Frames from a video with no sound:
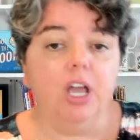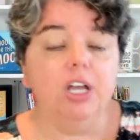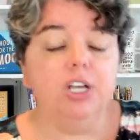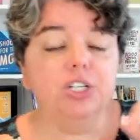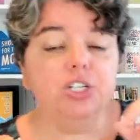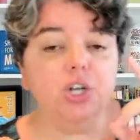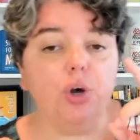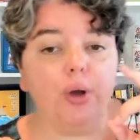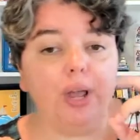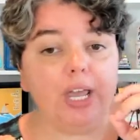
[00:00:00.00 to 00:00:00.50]

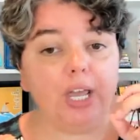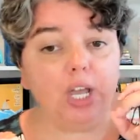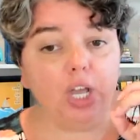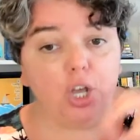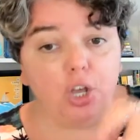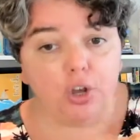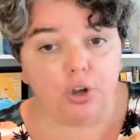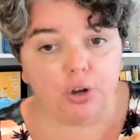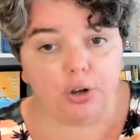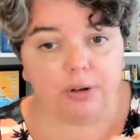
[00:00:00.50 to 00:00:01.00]
So a
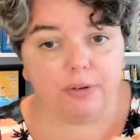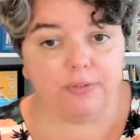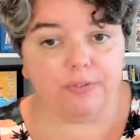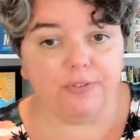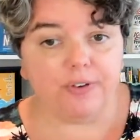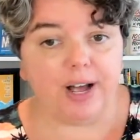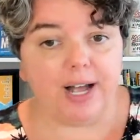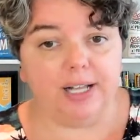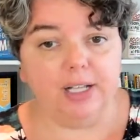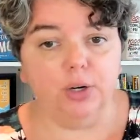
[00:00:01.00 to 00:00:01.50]
good
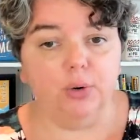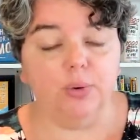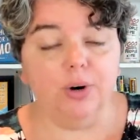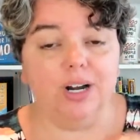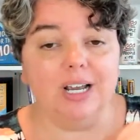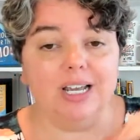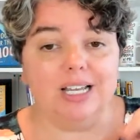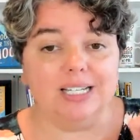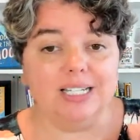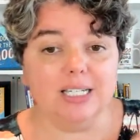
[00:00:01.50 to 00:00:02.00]
follower
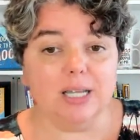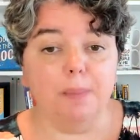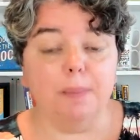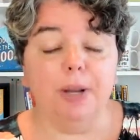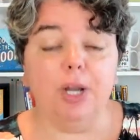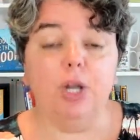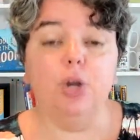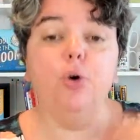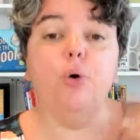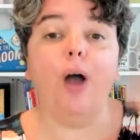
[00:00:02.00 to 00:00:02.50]
is
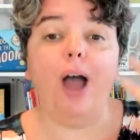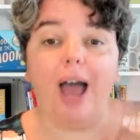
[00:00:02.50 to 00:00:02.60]
somebody who